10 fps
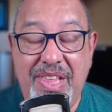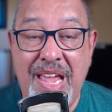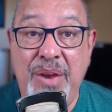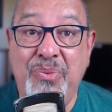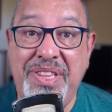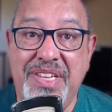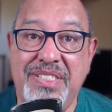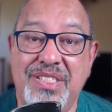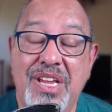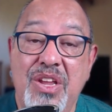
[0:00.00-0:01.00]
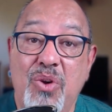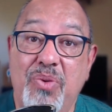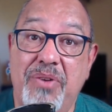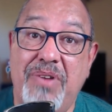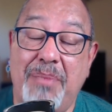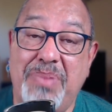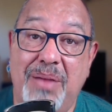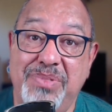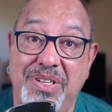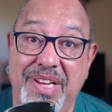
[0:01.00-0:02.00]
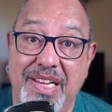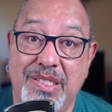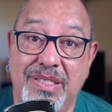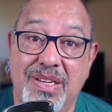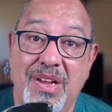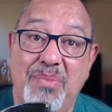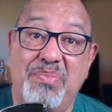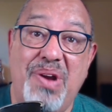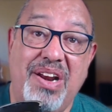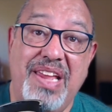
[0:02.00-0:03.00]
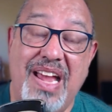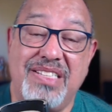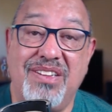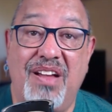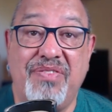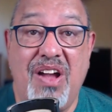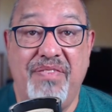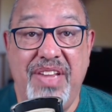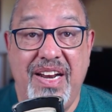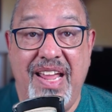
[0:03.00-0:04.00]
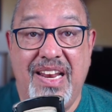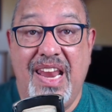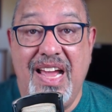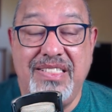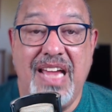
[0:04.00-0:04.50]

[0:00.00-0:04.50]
And with this, we wrap up today's broadcast of Coffee and Headlines.